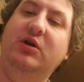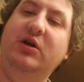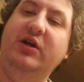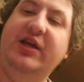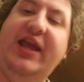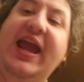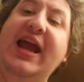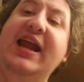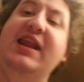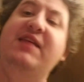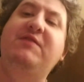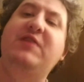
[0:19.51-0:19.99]

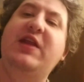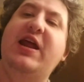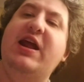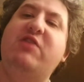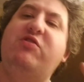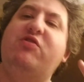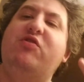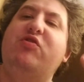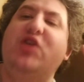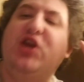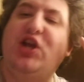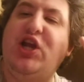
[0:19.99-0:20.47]
Can't even
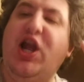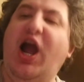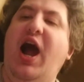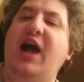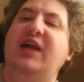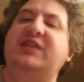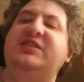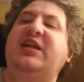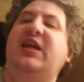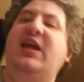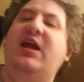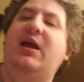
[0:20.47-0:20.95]
answer the
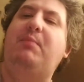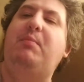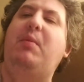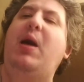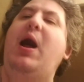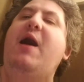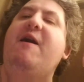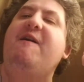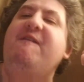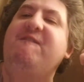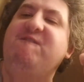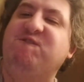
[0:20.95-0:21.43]
goddamn
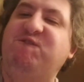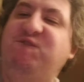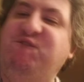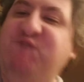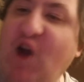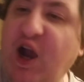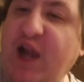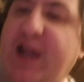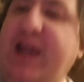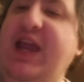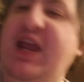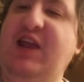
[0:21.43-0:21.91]

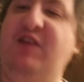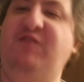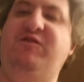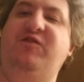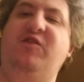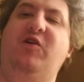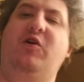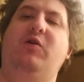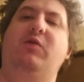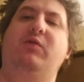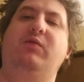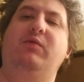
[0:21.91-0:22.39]
fucking
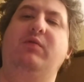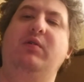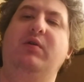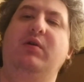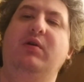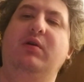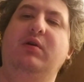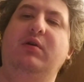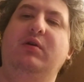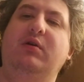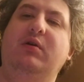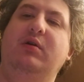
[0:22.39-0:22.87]
phone.
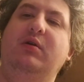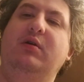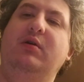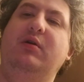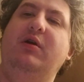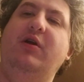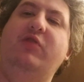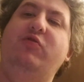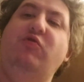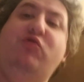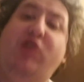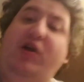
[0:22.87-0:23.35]

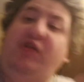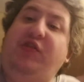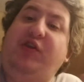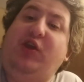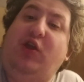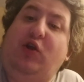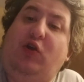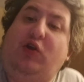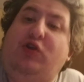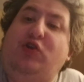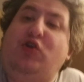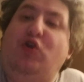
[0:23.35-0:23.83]
And there's nothing
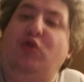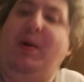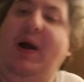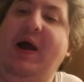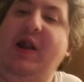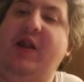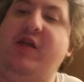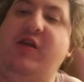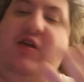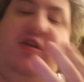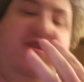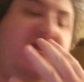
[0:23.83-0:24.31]
you can do
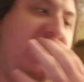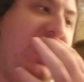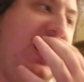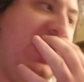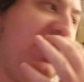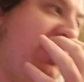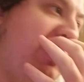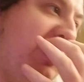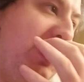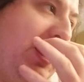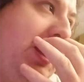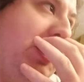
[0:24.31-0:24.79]
about it in the
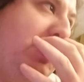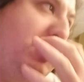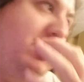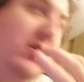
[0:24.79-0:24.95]
United States.